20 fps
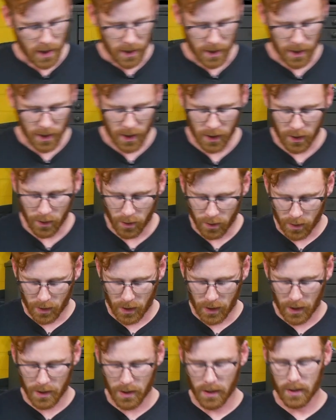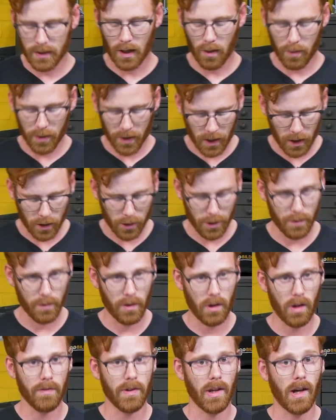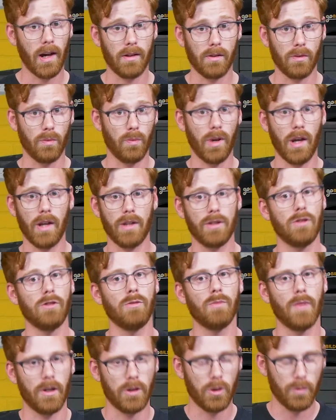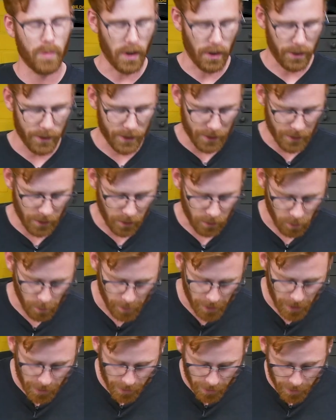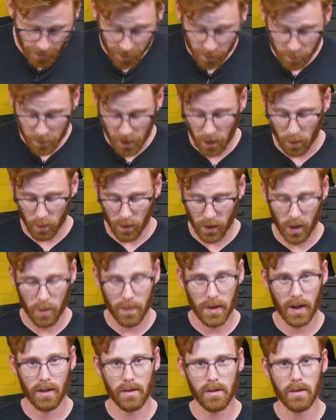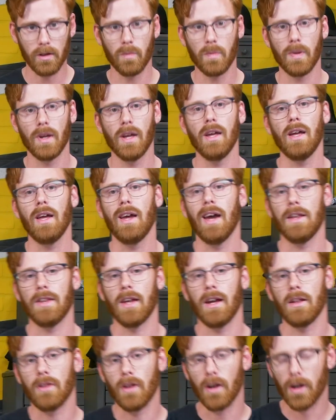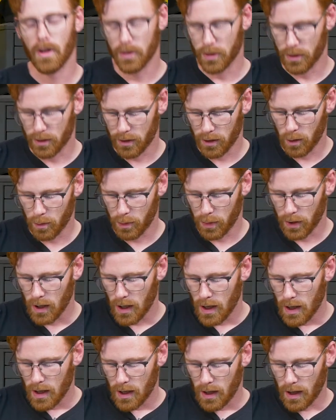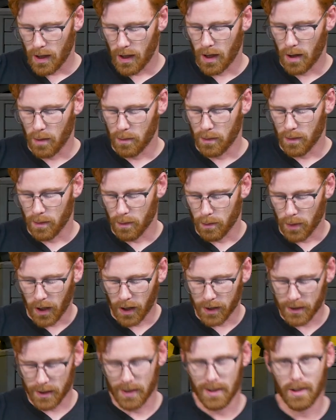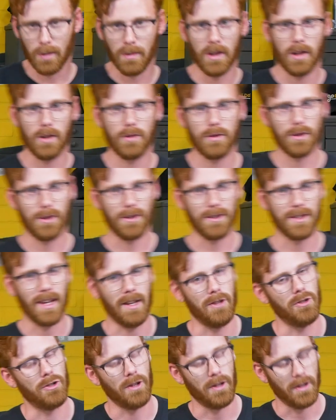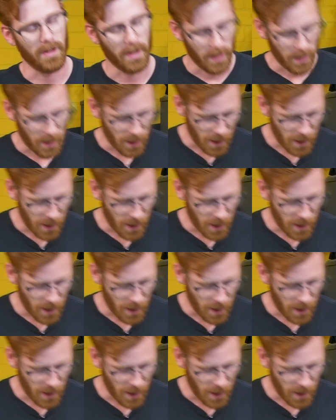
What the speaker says: Now, in this application, when I've got way too much belt still remaining, I can make a really big loop, and that large loop buys us some additional tension.